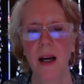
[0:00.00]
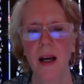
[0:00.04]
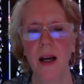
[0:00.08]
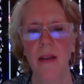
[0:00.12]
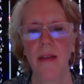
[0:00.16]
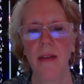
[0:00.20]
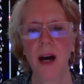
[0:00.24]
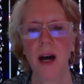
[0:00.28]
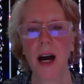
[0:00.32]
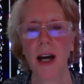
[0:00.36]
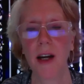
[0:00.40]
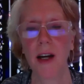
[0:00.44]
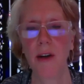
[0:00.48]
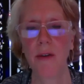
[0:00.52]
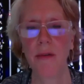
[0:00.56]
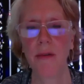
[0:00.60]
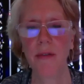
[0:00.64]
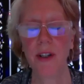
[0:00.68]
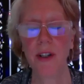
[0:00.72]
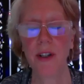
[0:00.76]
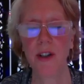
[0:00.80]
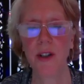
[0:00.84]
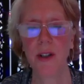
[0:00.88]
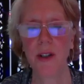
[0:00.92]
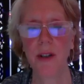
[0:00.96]
The higher
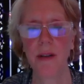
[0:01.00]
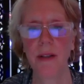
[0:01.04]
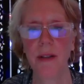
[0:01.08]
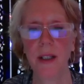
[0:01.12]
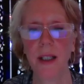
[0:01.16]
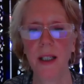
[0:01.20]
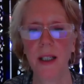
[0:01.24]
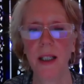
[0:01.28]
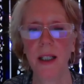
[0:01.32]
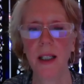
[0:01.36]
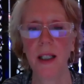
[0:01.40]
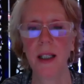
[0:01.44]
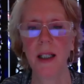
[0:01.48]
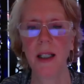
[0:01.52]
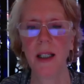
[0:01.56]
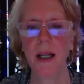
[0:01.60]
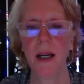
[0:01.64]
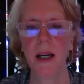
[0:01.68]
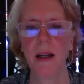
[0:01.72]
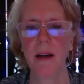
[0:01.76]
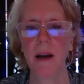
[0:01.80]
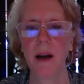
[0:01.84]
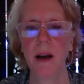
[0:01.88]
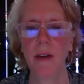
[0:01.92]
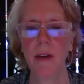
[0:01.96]
vision that he
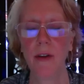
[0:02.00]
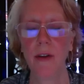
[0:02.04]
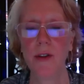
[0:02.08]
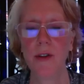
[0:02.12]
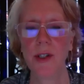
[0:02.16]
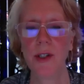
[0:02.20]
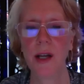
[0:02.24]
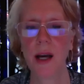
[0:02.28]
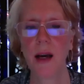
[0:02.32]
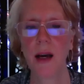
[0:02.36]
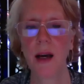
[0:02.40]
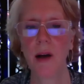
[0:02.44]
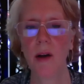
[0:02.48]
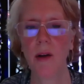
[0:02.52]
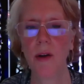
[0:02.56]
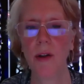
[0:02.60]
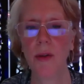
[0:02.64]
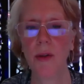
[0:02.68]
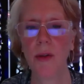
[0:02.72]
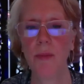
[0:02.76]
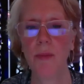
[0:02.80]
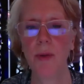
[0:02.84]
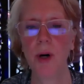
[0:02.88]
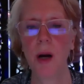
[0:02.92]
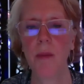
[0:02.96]
and others held
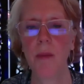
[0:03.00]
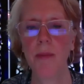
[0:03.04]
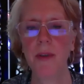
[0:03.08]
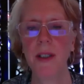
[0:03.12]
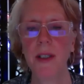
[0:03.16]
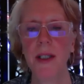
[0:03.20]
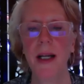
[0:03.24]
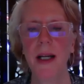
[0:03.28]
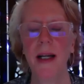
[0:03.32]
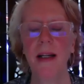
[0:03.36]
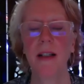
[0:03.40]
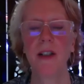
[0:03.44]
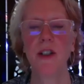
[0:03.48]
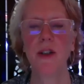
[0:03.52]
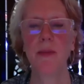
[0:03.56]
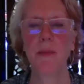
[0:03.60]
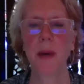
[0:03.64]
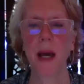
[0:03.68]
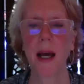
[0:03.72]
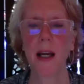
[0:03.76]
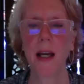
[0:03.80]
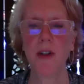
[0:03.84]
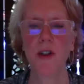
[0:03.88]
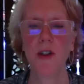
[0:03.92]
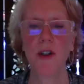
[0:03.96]
prompted an
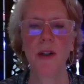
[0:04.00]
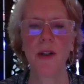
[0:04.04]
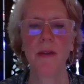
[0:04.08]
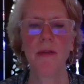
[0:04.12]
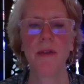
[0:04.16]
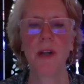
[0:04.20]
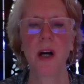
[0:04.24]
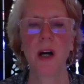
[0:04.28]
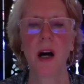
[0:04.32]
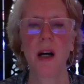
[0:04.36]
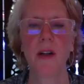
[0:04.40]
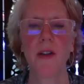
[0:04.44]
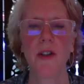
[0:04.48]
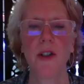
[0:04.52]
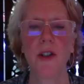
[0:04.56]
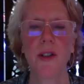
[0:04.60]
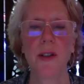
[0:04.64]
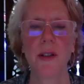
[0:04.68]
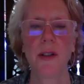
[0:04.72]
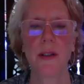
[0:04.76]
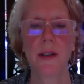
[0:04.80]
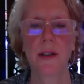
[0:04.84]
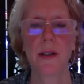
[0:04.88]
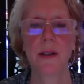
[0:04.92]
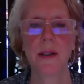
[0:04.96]
expansion of
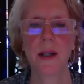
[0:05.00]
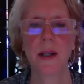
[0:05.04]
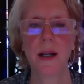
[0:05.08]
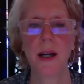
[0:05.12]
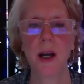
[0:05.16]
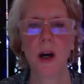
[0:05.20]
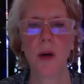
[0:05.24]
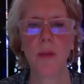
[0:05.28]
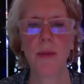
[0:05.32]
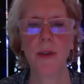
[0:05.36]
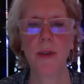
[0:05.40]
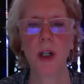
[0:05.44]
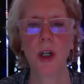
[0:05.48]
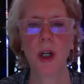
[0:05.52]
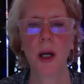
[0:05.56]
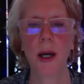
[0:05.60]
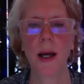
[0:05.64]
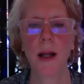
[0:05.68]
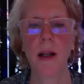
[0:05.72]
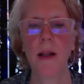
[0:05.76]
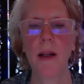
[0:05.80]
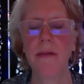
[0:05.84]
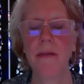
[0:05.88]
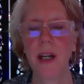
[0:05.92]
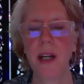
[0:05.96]
consciousness and helped
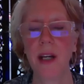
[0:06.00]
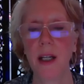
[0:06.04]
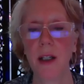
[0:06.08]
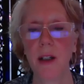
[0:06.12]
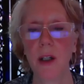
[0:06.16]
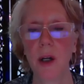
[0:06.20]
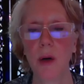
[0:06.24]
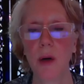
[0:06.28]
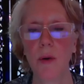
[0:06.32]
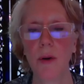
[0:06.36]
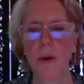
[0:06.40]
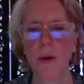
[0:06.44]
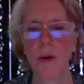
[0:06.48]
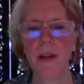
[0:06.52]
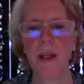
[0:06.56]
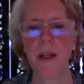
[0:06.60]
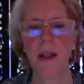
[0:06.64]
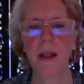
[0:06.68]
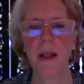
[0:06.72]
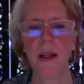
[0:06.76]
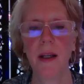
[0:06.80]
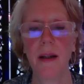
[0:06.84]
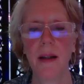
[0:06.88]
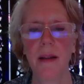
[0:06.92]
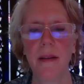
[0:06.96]
elevate lower
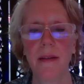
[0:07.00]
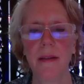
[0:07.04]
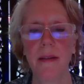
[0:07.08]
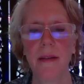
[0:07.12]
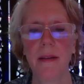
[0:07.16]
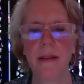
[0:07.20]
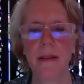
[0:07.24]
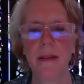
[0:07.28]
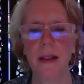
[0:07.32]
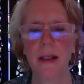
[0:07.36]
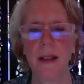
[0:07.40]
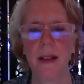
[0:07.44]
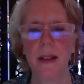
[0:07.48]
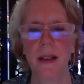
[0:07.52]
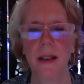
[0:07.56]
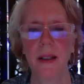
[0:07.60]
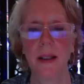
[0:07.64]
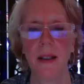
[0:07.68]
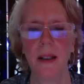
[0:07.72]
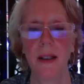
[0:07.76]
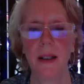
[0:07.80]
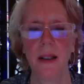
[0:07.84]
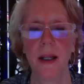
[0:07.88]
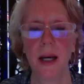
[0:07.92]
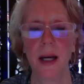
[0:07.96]
thinking,
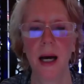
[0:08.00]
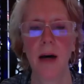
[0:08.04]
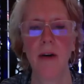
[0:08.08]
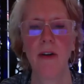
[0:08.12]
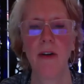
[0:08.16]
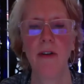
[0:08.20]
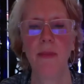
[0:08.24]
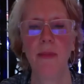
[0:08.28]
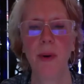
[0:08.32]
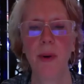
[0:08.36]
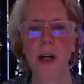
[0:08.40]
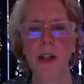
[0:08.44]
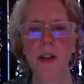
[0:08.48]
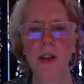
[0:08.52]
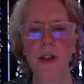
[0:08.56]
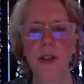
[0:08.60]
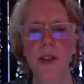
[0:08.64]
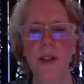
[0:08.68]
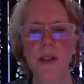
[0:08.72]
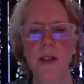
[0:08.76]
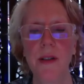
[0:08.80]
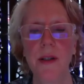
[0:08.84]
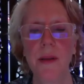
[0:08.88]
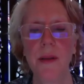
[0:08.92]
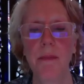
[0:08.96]
out of
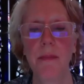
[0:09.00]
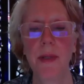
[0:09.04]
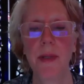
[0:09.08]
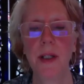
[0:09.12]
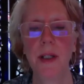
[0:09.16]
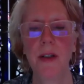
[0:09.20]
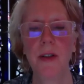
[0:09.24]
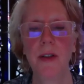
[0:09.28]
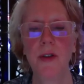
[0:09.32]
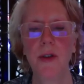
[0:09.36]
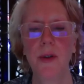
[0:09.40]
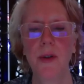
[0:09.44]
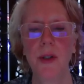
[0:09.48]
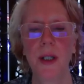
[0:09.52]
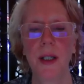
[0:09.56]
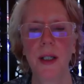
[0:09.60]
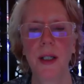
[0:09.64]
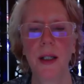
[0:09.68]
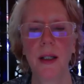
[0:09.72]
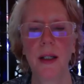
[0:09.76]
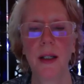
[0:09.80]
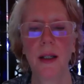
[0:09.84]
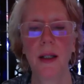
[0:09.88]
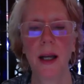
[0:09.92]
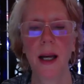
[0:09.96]
prejudice and
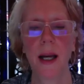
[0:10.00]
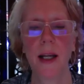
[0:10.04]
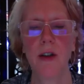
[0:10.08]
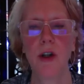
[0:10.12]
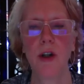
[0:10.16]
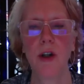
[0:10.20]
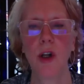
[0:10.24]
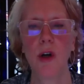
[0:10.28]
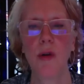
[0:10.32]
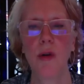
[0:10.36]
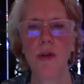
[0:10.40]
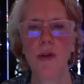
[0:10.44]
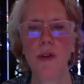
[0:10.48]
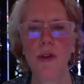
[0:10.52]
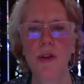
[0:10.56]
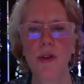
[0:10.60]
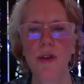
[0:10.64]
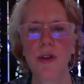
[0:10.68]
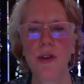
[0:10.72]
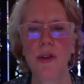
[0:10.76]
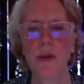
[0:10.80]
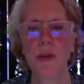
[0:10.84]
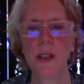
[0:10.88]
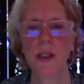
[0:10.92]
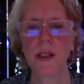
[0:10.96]
bigotry and closer
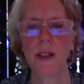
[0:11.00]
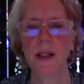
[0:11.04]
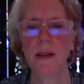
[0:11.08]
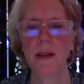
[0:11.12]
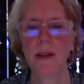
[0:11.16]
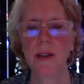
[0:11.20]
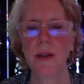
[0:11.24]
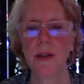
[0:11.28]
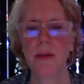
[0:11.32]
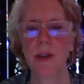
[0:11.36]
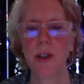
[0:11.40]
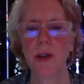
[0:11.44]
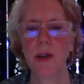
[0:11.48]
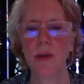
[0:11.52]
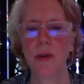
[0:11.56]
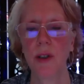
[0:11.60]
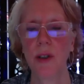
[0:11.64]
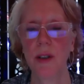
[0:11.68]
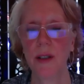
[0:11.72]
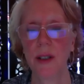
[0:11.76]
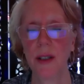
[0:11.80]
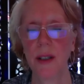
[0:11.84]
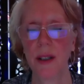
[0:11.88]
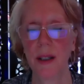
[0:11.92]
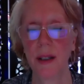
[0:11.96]
to a sense of
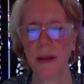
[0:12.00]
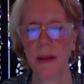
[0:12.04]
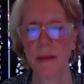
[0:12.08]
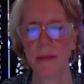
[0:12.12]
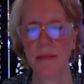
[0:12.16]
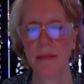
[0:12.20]
unity.